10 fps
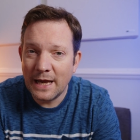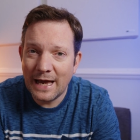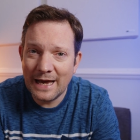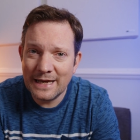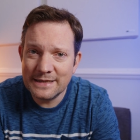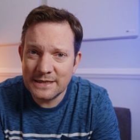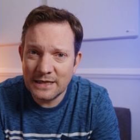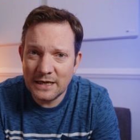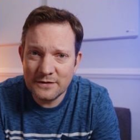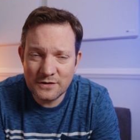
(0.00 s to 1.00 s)
and
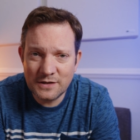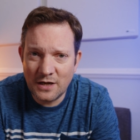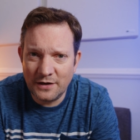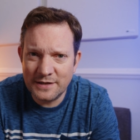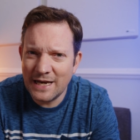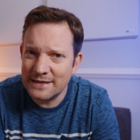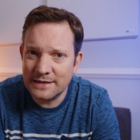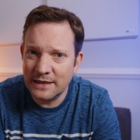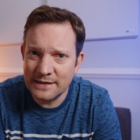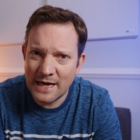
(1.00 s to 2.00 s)
I just kind of test
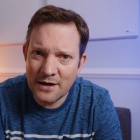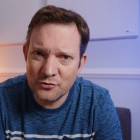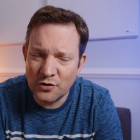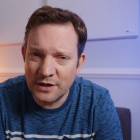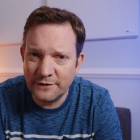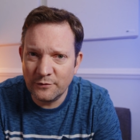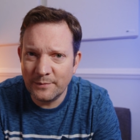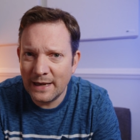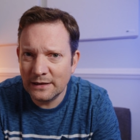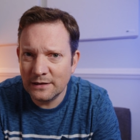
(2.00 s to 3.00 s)
things out, try different
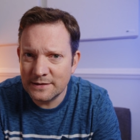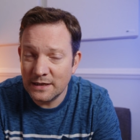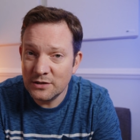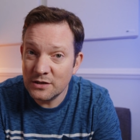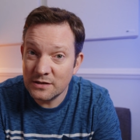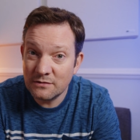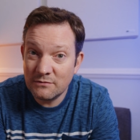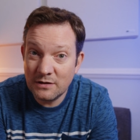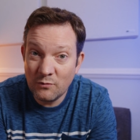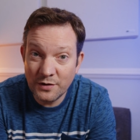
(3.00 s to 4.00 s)
panels, and just
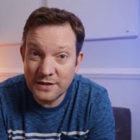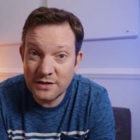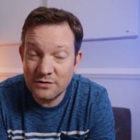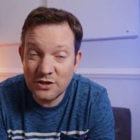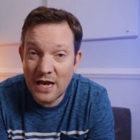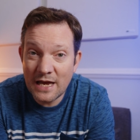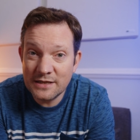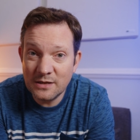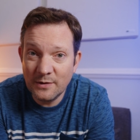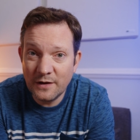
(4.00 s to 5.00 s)
wanted to share
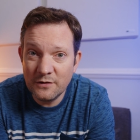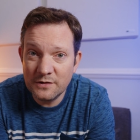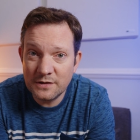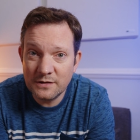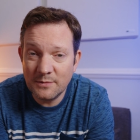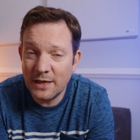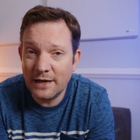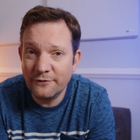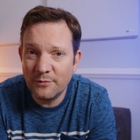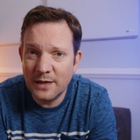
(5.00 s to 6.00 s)
some of those, some of
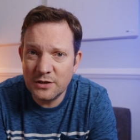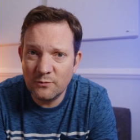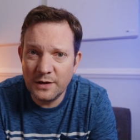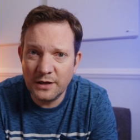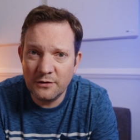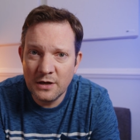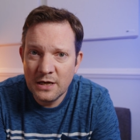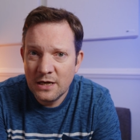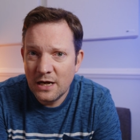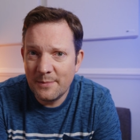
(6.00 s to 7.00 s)
that information with you
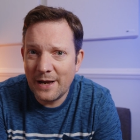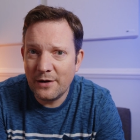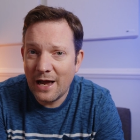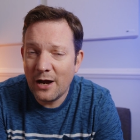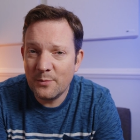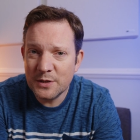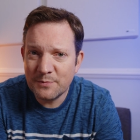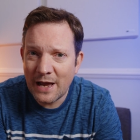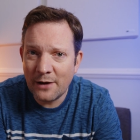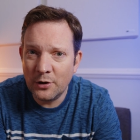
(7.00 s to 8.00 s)
about how much
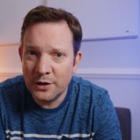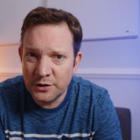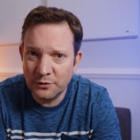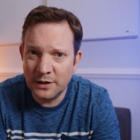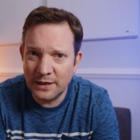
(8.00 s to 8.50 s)
power you can